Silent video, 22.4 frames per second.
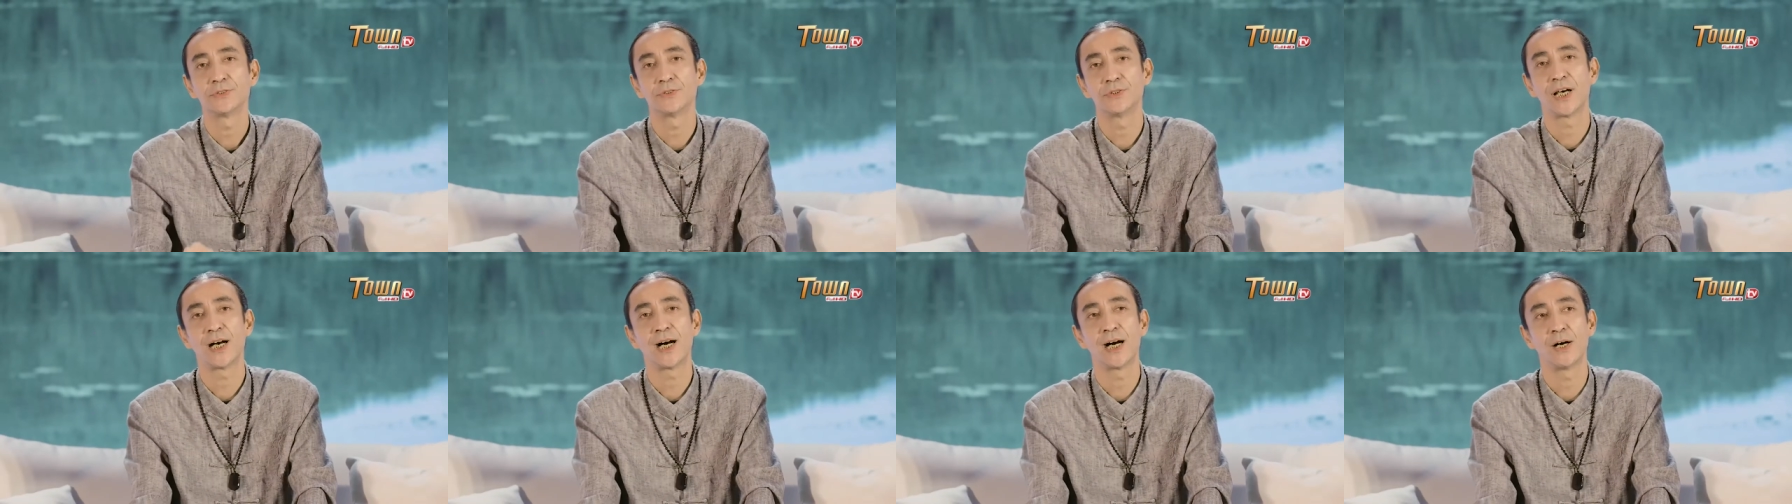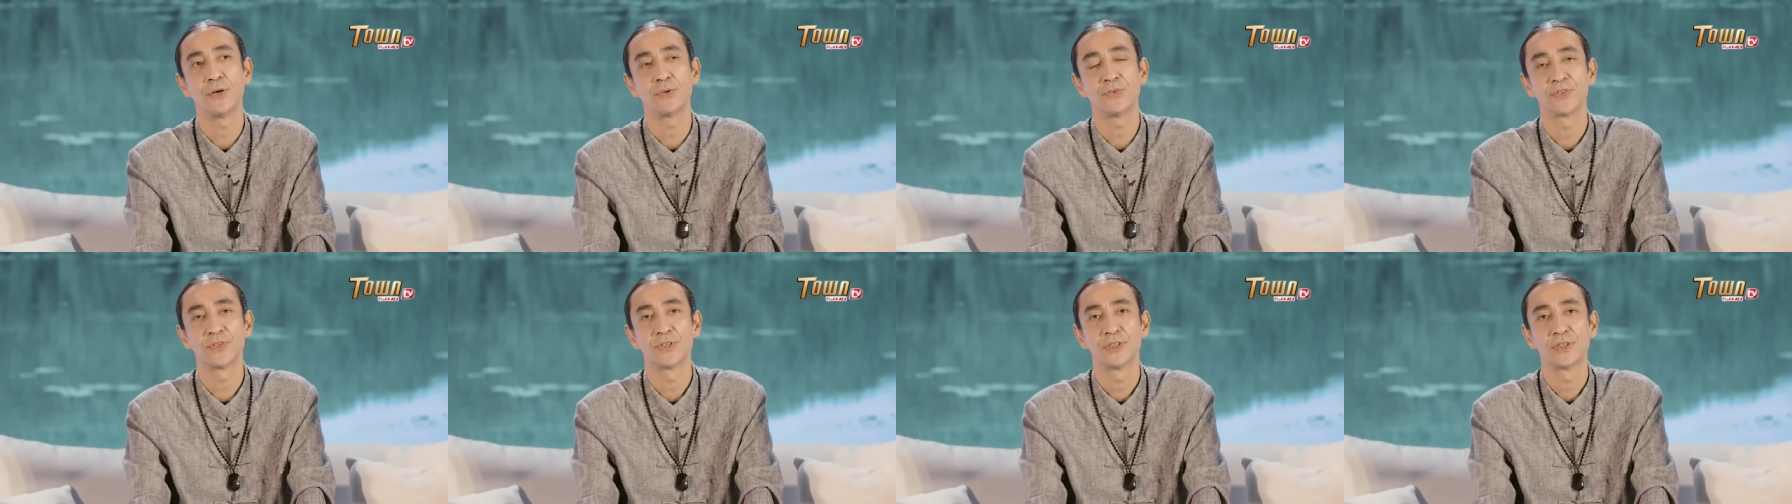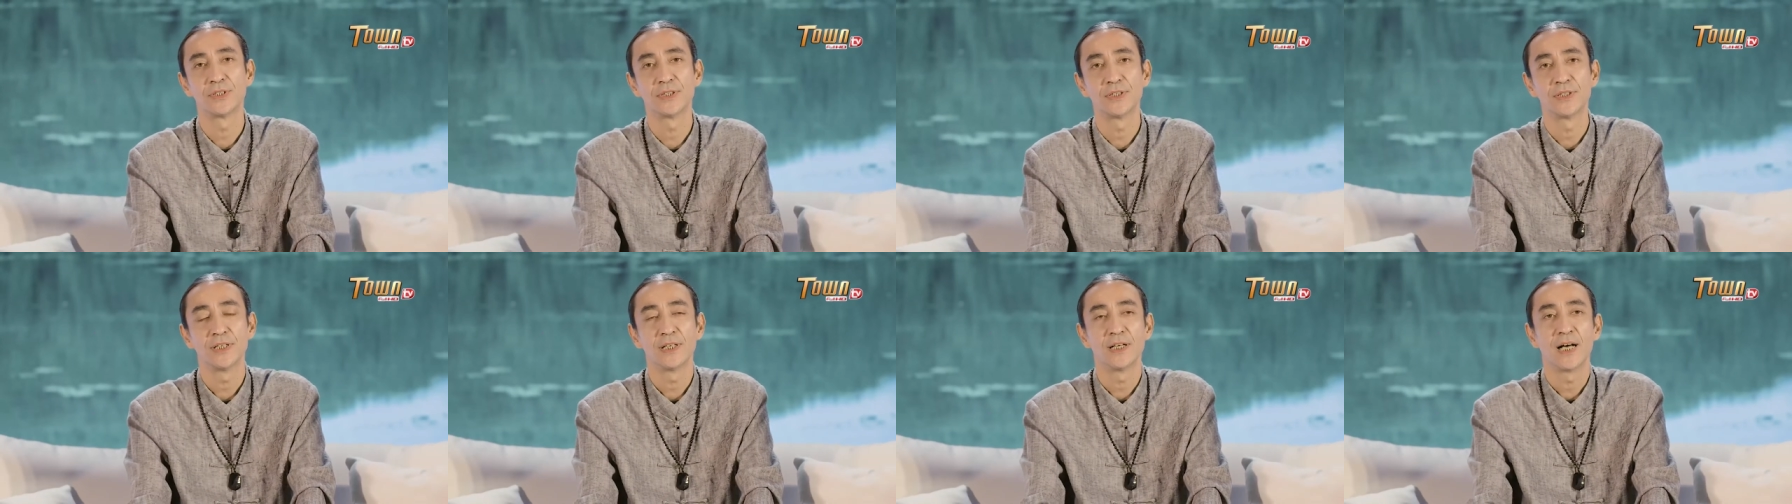to the house
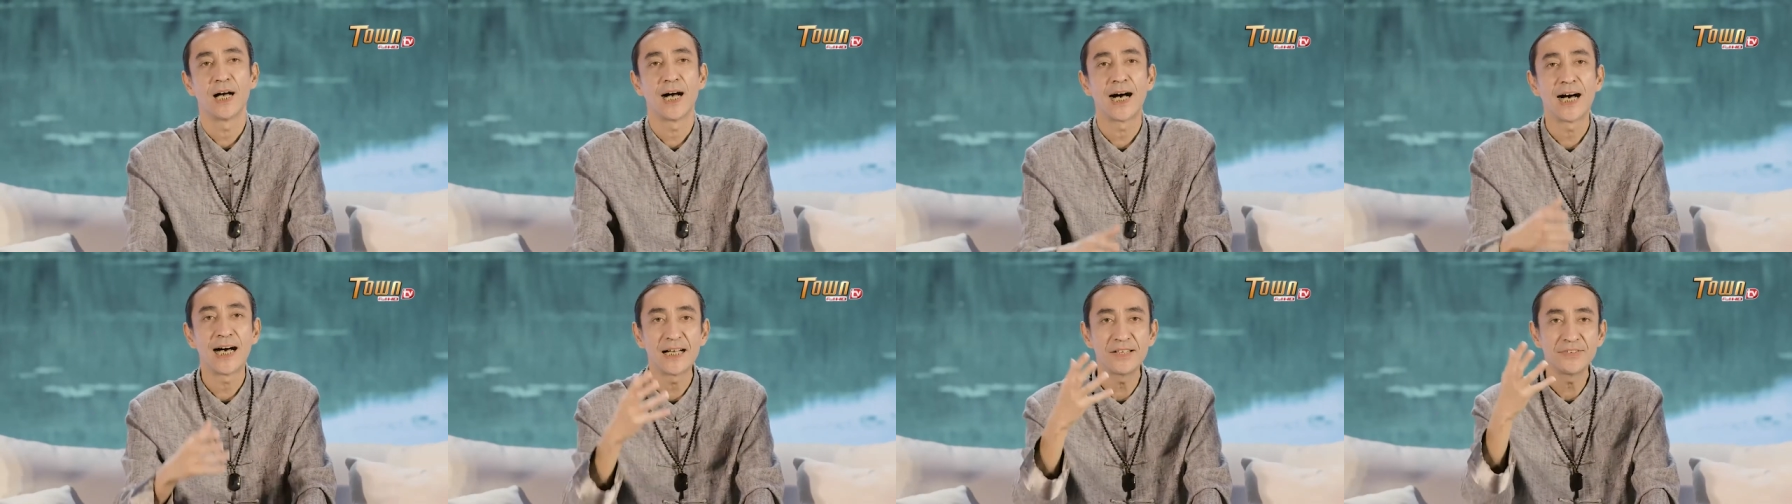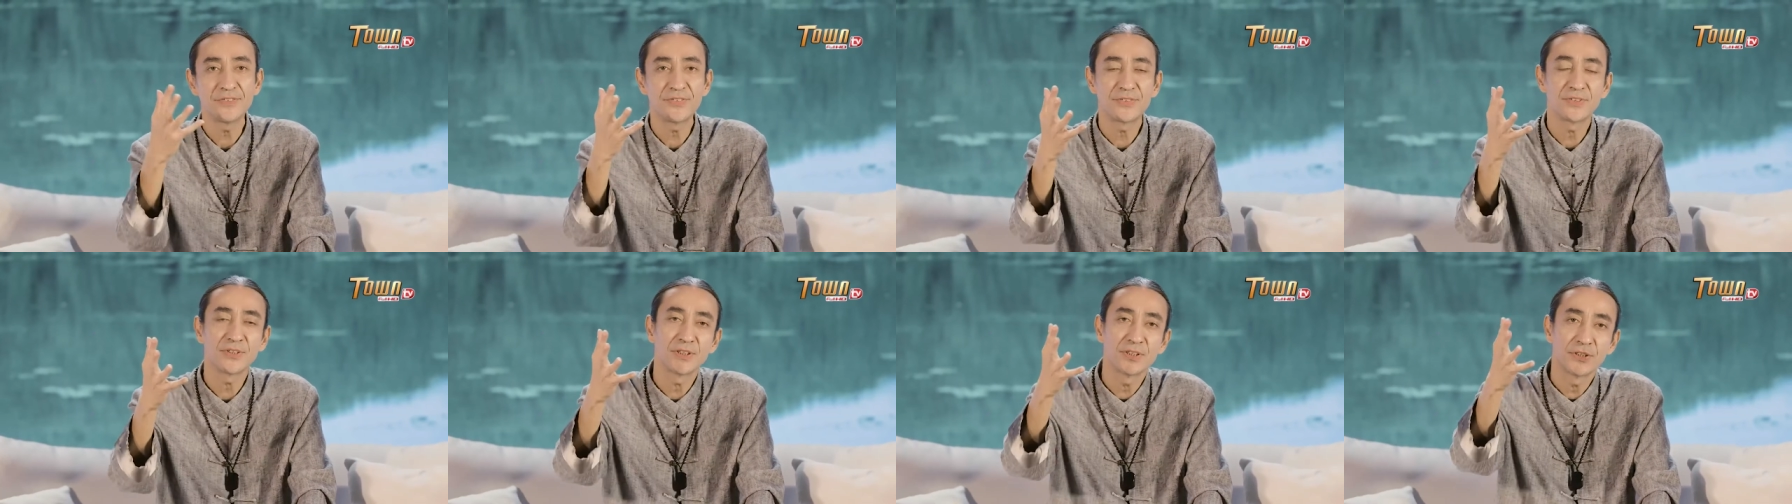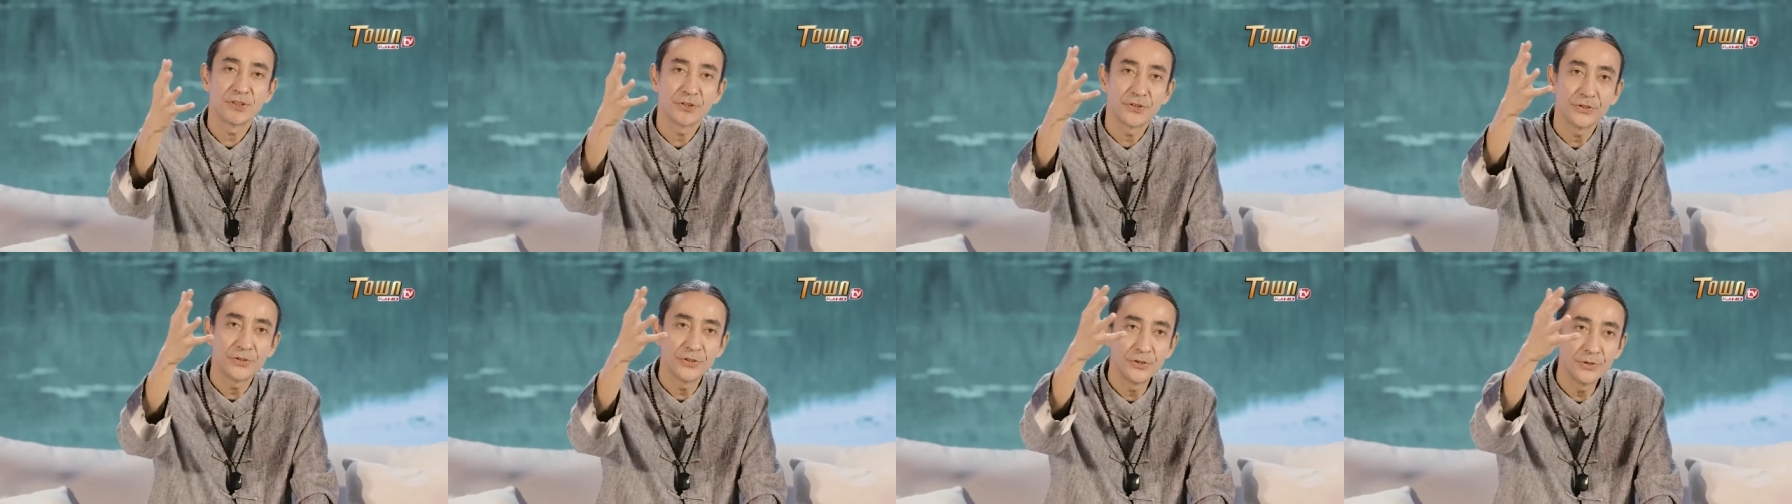as
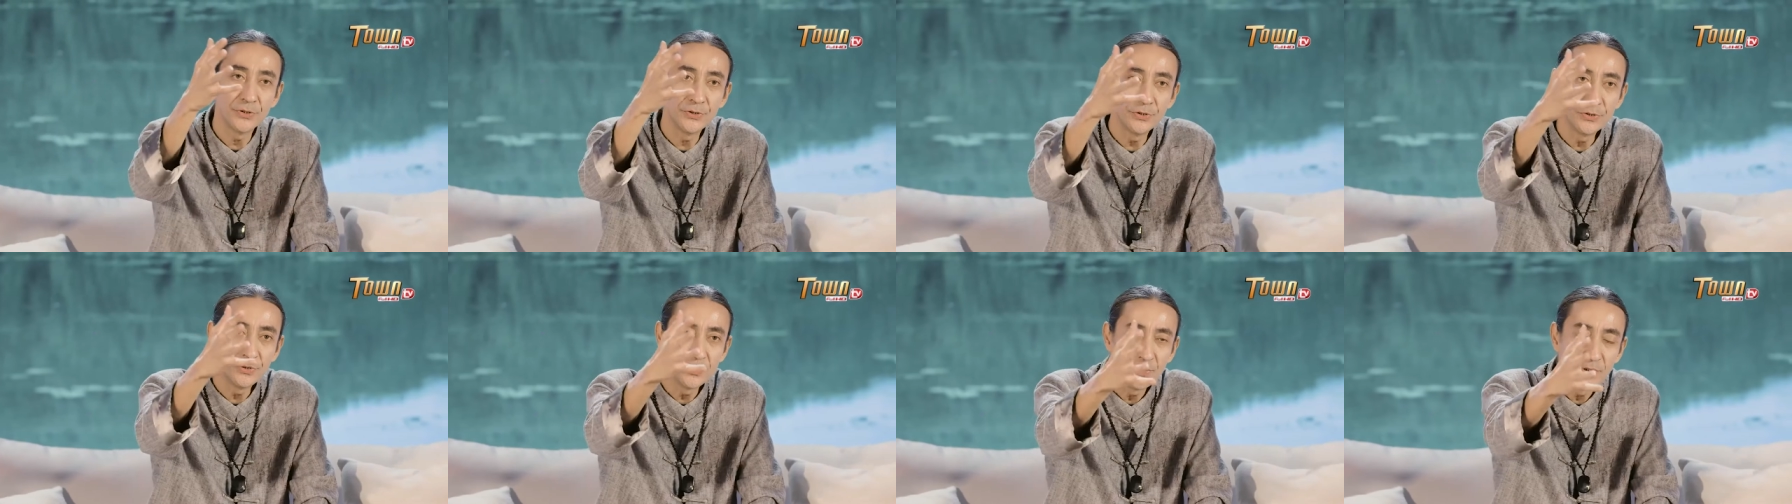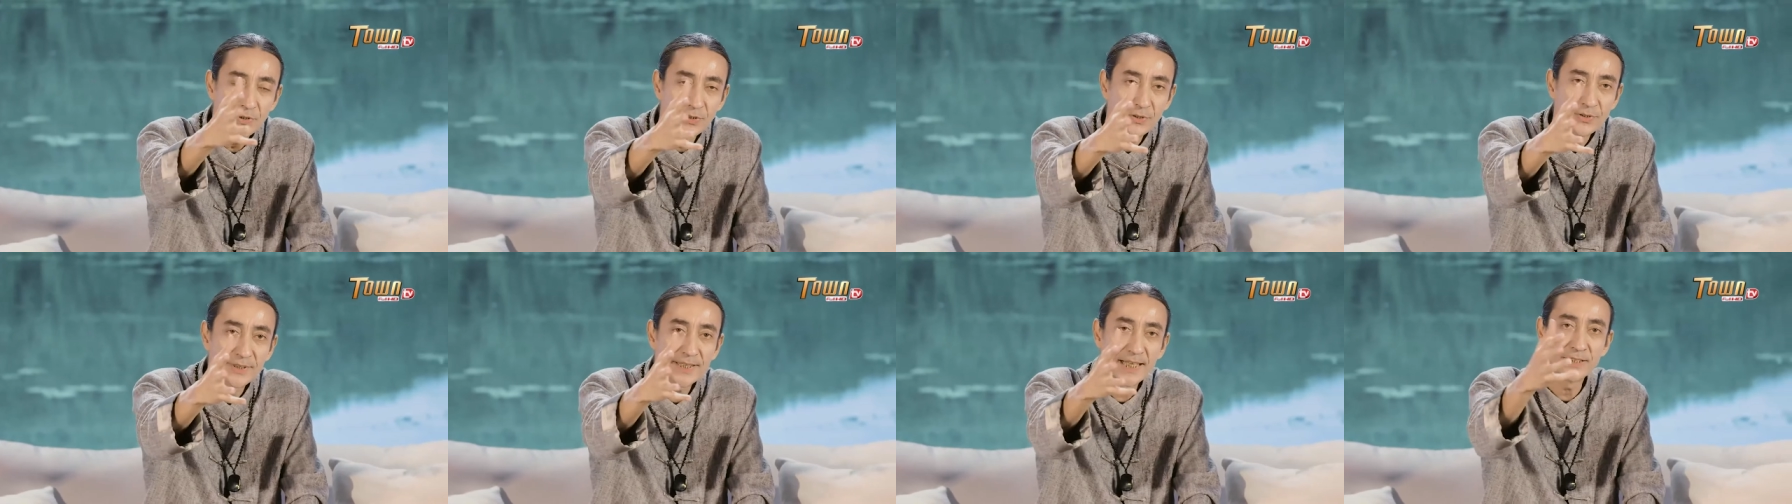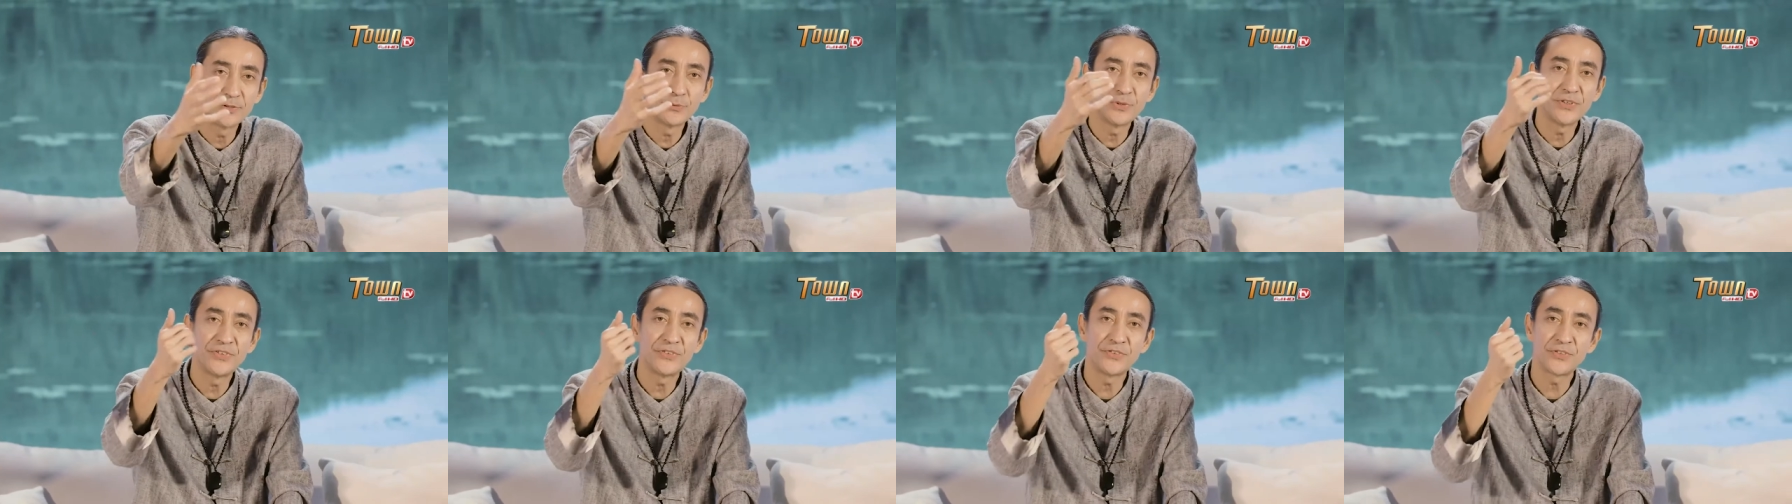you
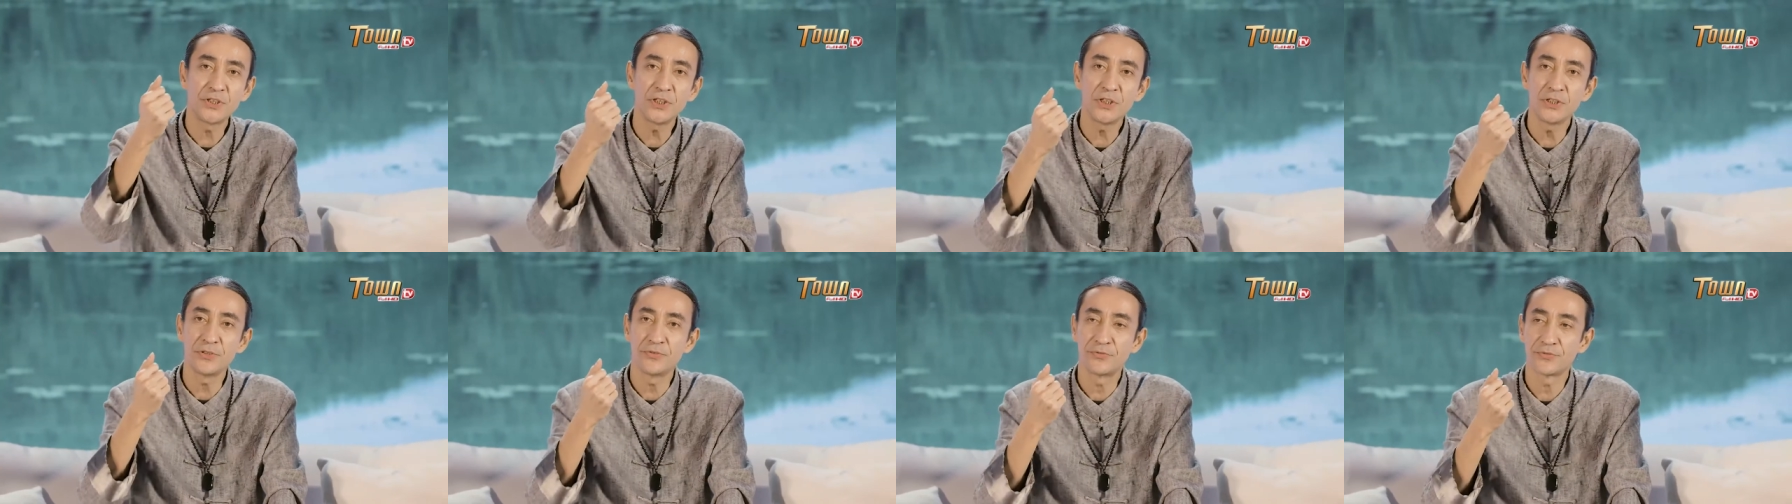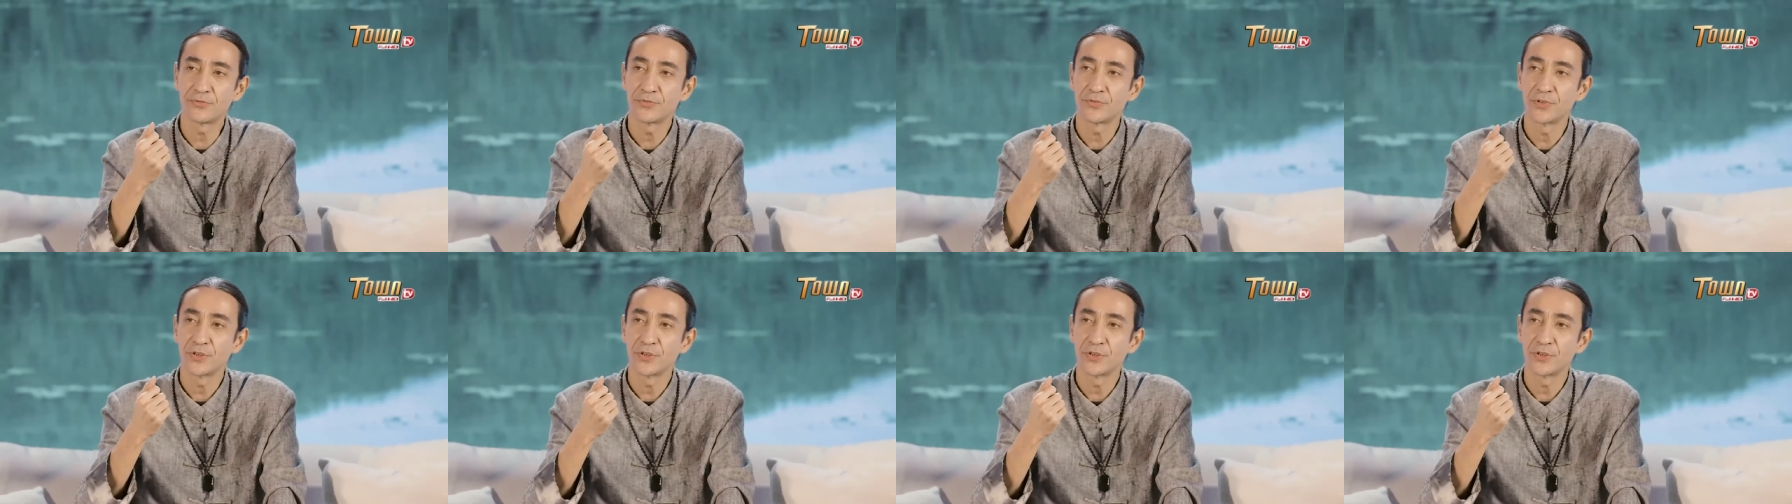can receive